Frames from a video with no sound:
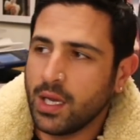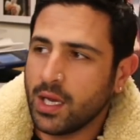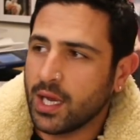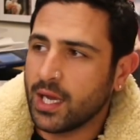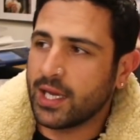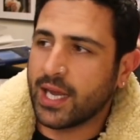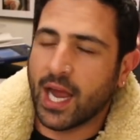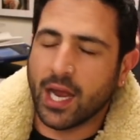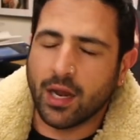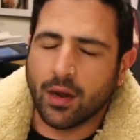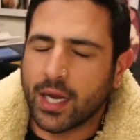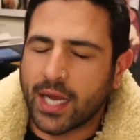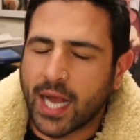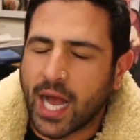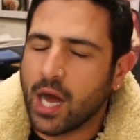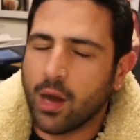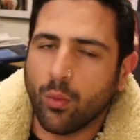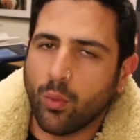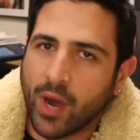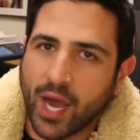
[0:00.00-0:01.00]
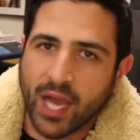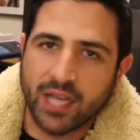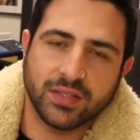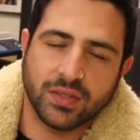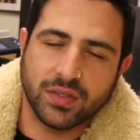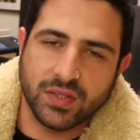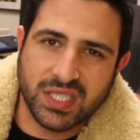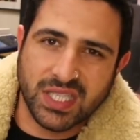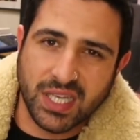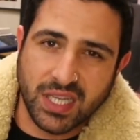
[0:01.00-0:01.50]
And again, I can't wait
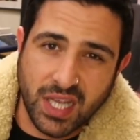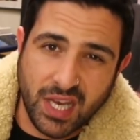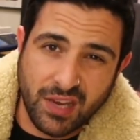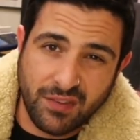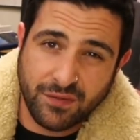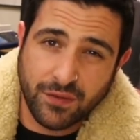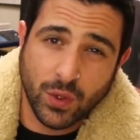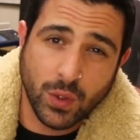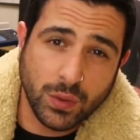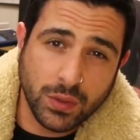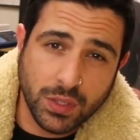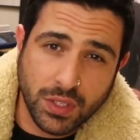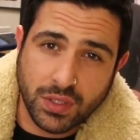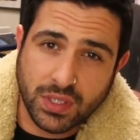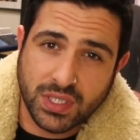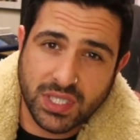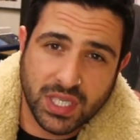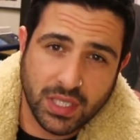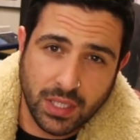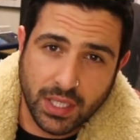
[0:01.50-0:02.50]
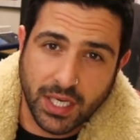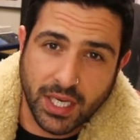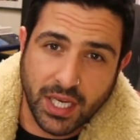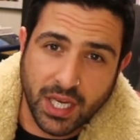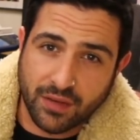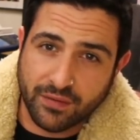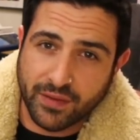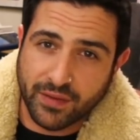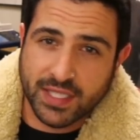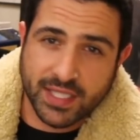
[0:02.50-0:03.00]
to see the full utility
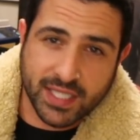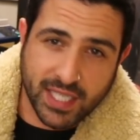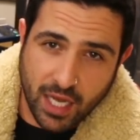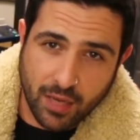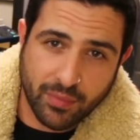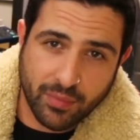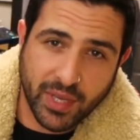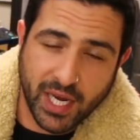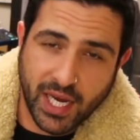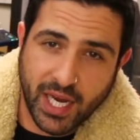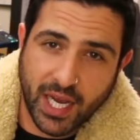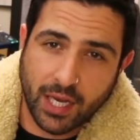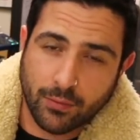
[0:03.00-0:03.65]
of XRP